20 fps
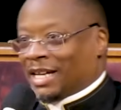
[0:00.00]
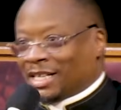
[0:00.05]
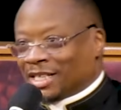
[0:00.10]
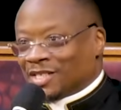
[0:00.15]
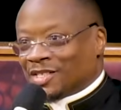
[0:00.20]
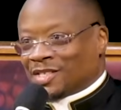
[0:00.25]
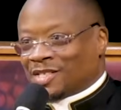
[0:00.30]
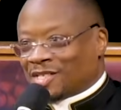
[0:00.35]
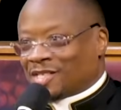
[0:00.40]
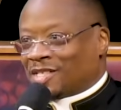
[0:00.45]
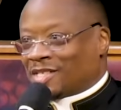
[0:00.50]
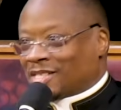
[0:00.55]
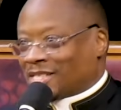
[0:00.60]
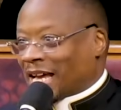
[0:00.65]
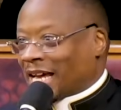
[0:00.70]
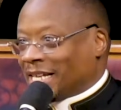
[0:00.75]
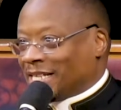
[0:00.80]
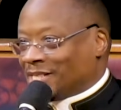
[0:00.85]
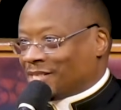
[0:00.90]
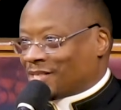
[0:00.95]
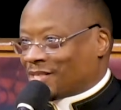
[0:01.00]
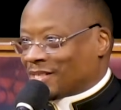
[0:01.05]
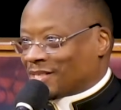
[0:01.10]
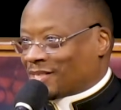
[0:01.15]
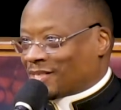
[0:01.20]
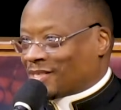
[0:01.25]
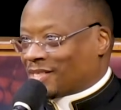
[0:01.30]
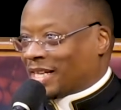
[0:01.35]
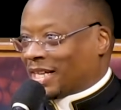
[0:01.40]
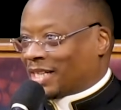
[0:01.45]
a concise
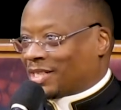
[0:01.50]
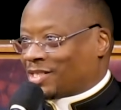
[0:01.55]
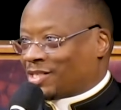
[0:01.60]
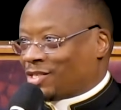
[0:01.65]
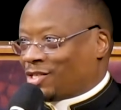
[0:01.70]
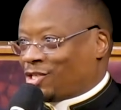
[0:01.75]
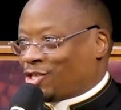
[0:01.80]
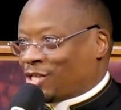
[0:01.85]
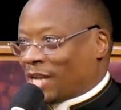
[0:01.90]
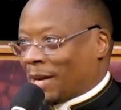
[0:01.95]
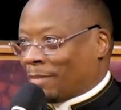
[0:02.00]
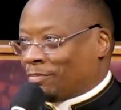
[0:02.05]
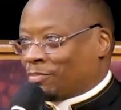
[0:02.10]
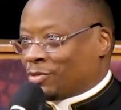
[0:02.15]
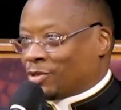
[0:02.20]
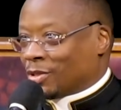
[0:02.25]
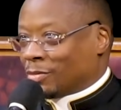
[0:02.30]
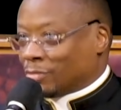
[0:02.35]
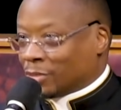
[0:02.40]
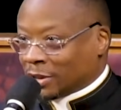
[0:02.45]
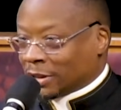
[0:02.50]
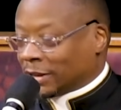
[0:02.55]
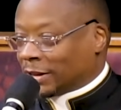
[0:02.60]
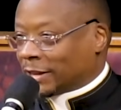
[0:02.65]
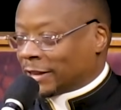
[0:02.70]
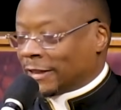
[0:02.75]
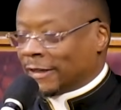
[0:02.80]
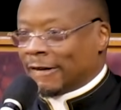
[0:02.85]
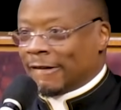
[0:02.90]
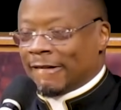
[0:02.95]
6-chapter
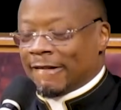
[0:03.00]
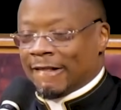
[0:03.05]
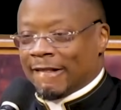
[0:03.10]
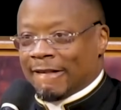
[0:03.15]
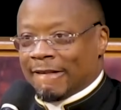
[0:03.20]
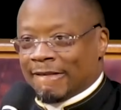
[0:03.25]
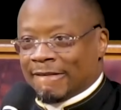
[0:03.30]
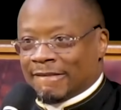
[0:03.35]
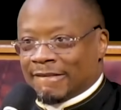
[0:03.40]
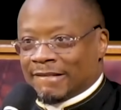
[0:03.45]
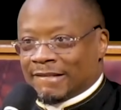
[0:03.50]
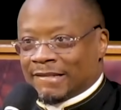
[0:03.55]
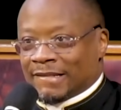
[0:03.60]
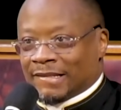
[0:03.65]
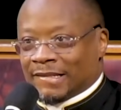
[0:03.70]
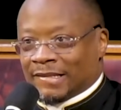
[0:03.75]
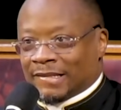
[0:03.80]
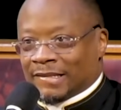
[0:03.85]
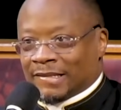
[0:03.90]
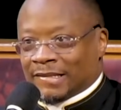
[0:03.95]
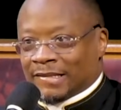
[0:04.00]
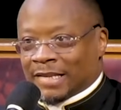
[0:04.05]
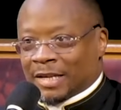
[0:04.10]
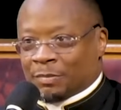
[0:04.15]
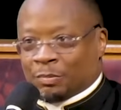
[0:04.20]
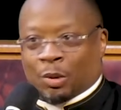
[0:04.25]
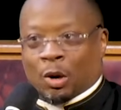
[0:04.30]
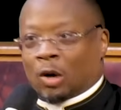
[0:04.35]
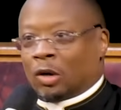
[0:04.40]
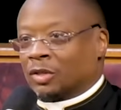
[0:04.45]
book
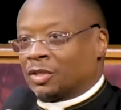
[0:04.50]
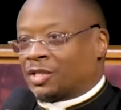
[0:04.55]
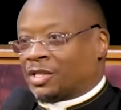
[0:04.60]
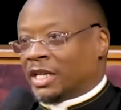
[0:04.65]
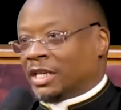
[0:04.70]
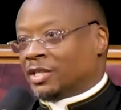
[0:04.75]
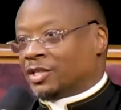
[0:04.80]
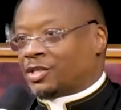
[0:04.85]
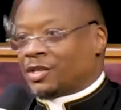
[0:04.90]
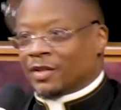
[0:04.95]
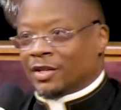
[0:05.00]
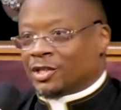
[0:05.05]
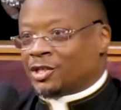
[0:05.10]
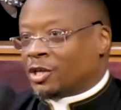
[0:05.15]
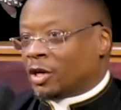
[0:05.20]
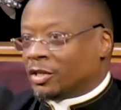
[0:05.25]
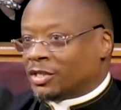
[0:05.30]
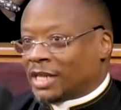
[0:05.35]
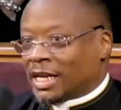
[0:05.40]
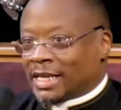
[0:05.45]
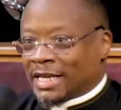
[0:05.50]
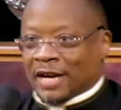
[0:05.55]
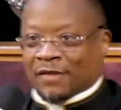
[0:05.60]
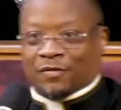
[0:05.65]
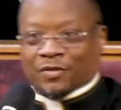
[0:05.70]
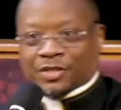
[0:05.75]
that Paul sends to the church at